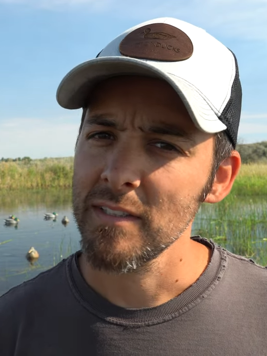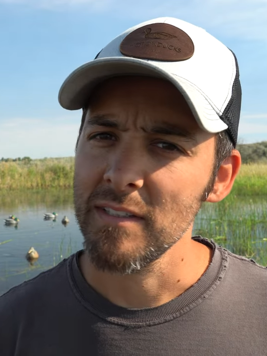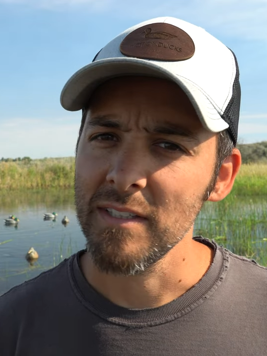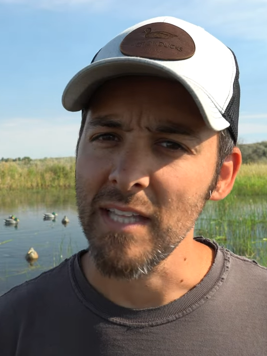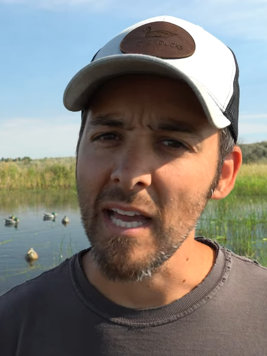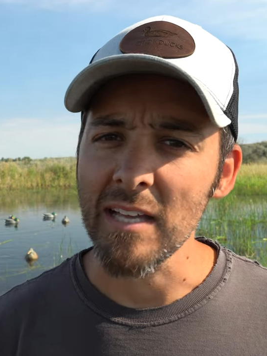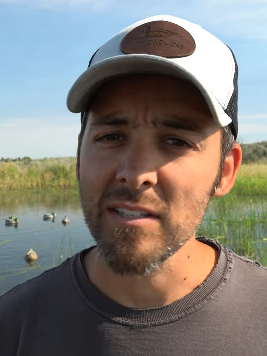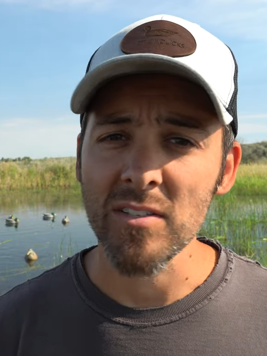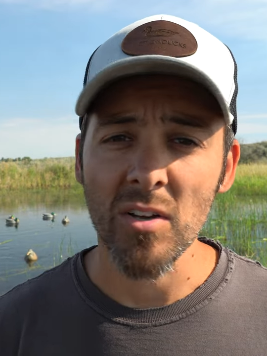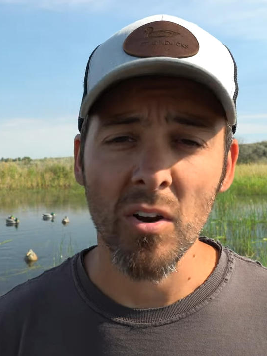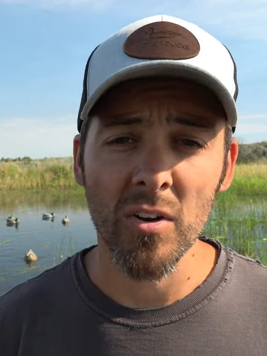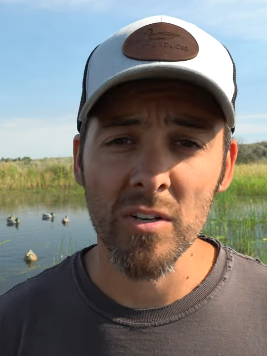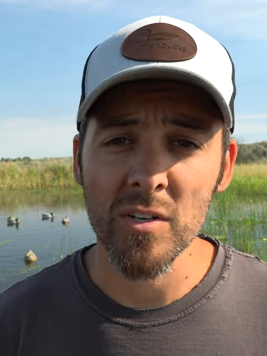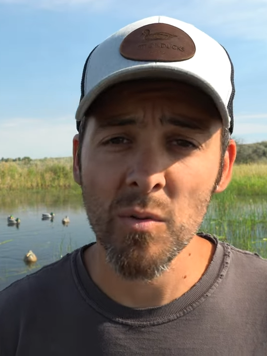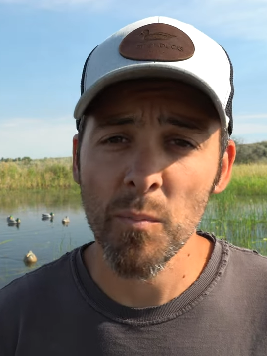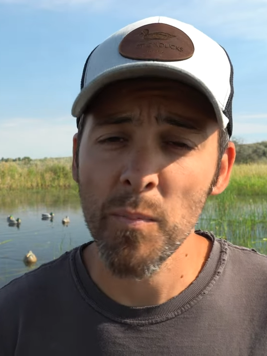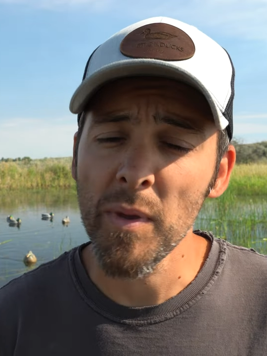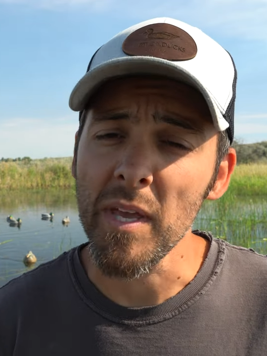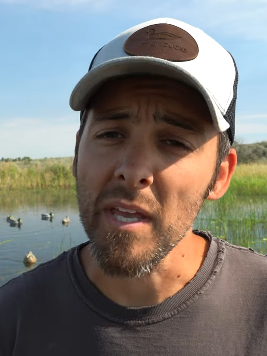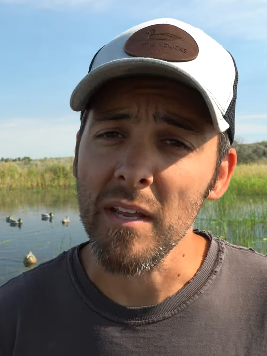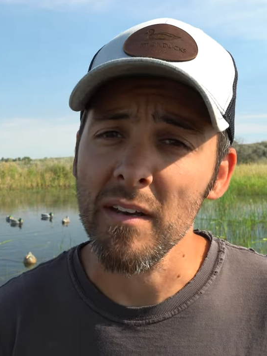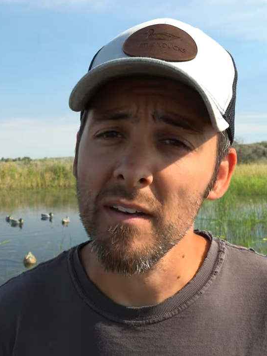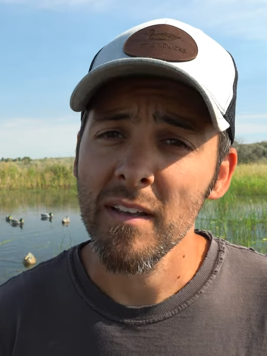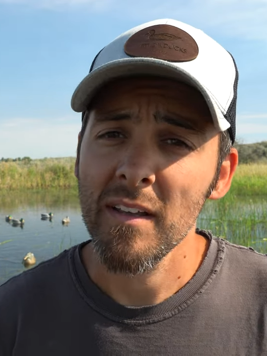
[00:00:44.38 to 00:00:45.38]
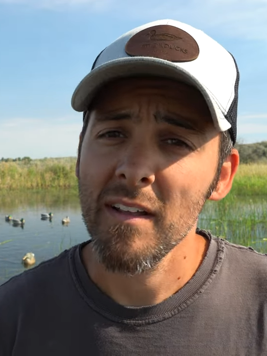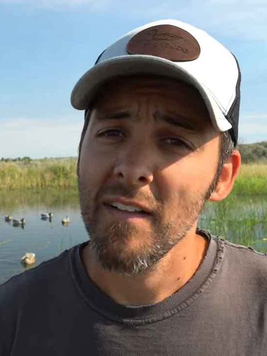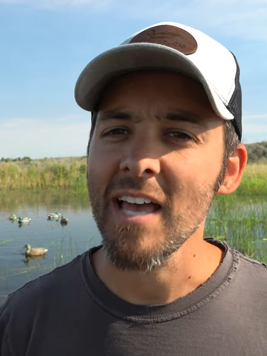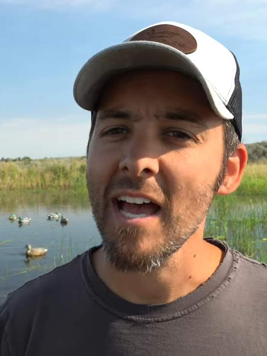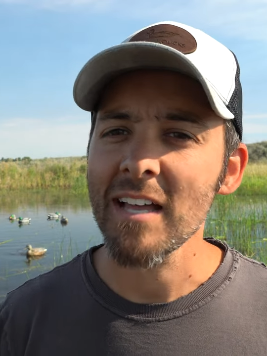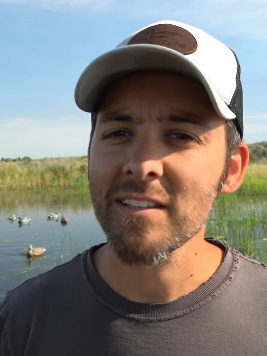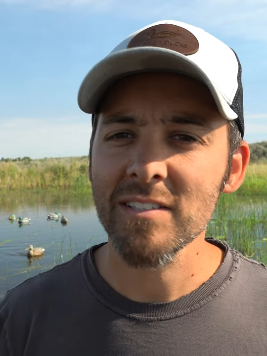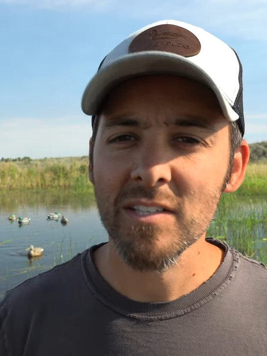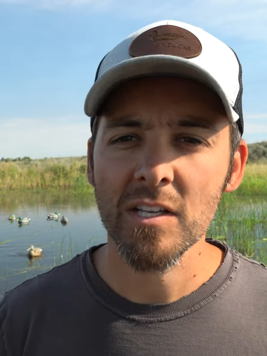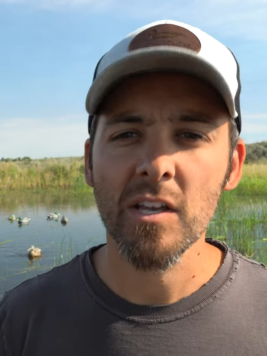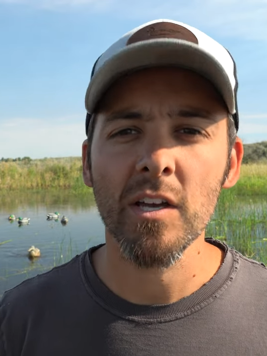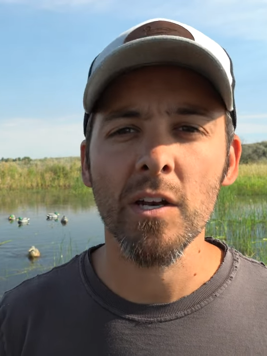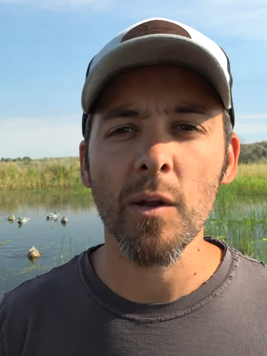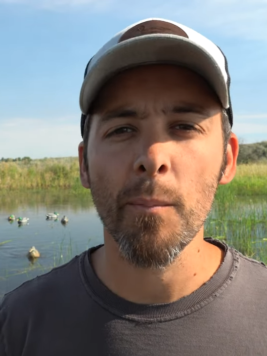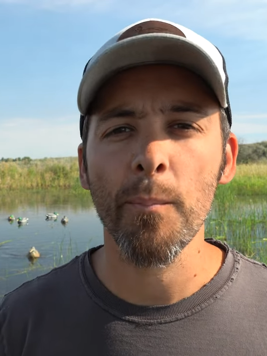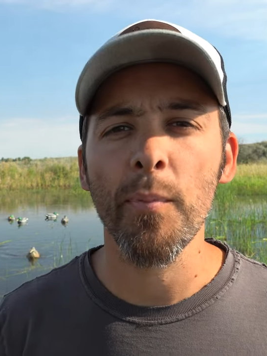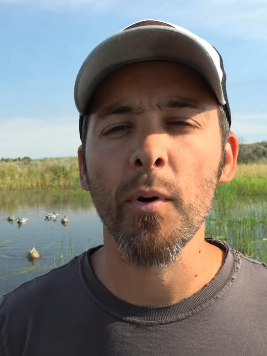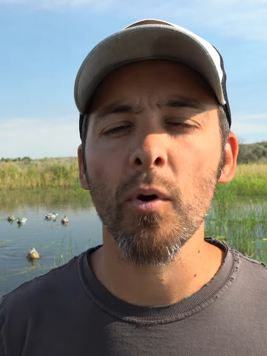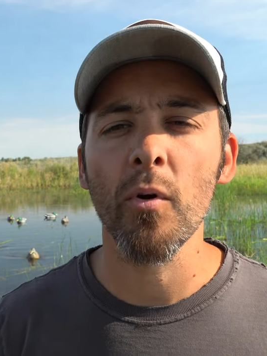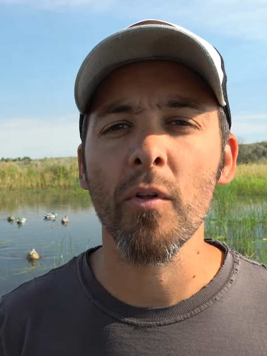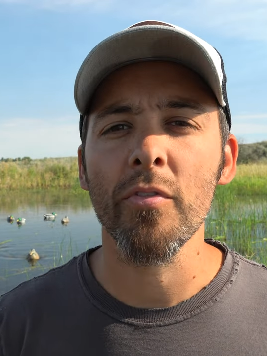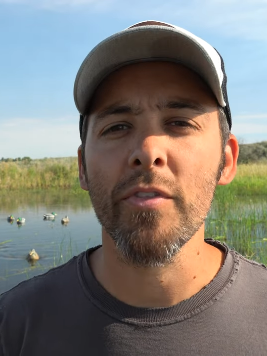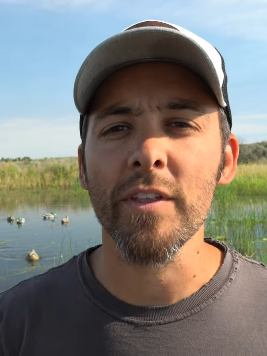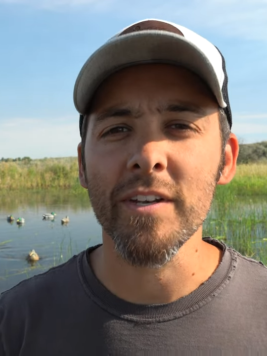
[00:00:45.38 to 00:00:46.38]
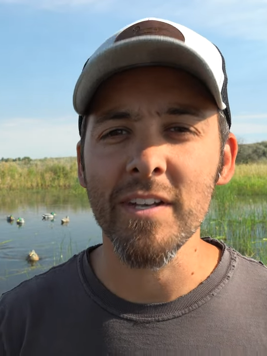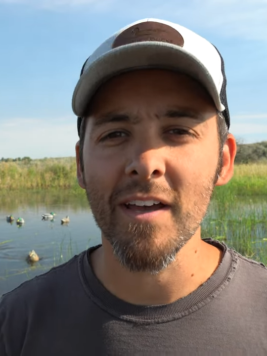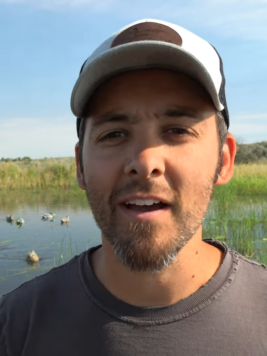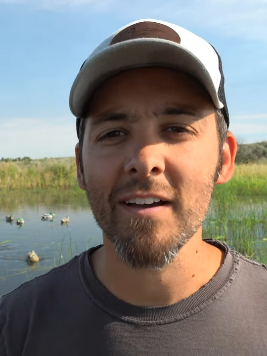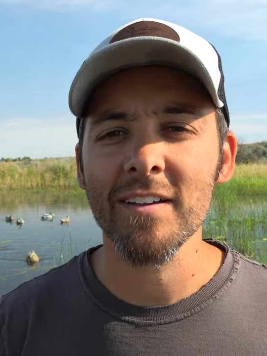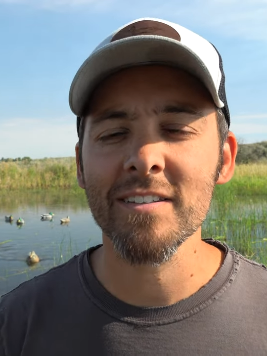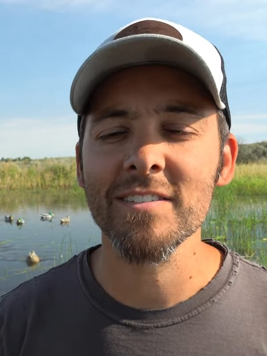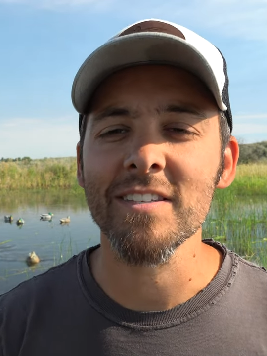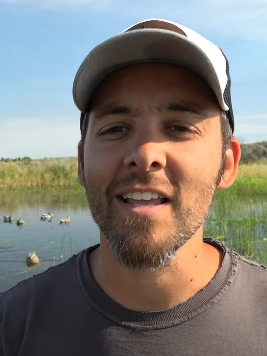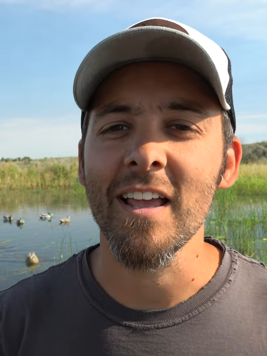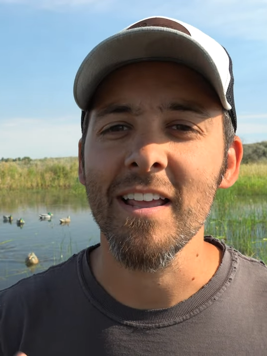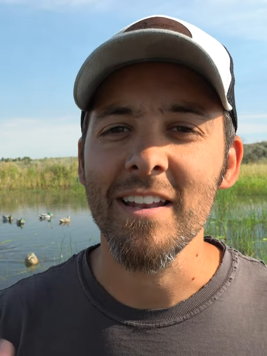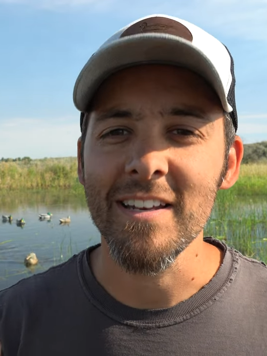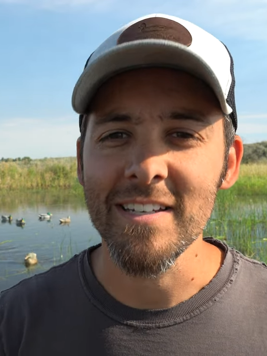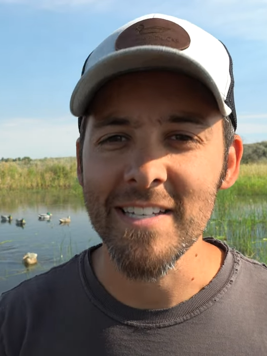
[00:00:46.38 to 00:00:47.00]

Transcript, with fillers: That's hard to beat. That's gonna pull the ducks